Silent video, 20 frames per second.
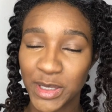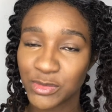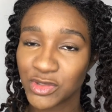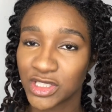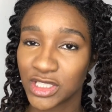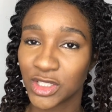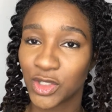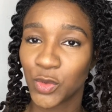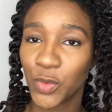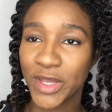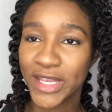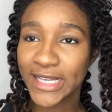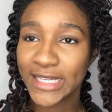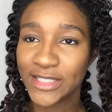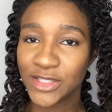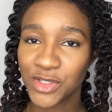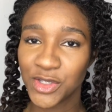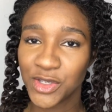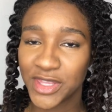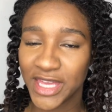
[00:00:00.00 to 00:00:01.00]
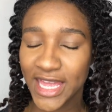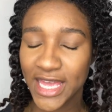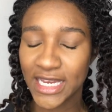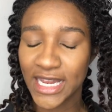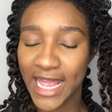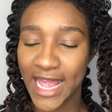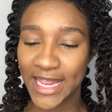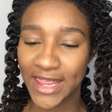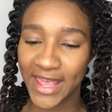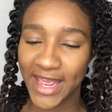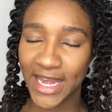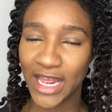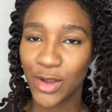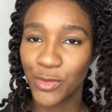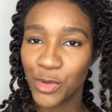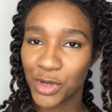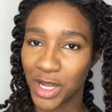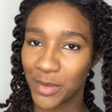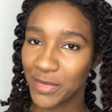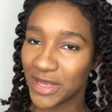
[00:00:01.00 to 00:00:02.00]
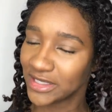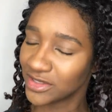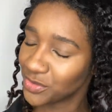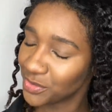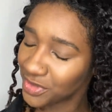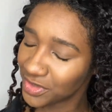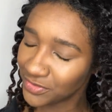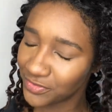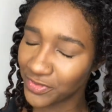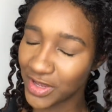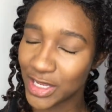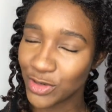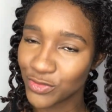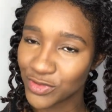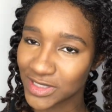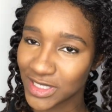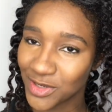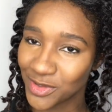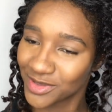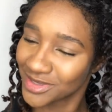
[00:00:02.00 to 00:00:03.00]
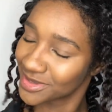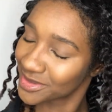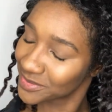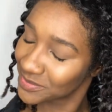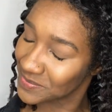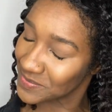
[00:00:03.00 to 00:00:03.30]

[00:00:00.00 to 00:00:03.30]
I'm just gonna quickly do that and then I will come back to with the final results.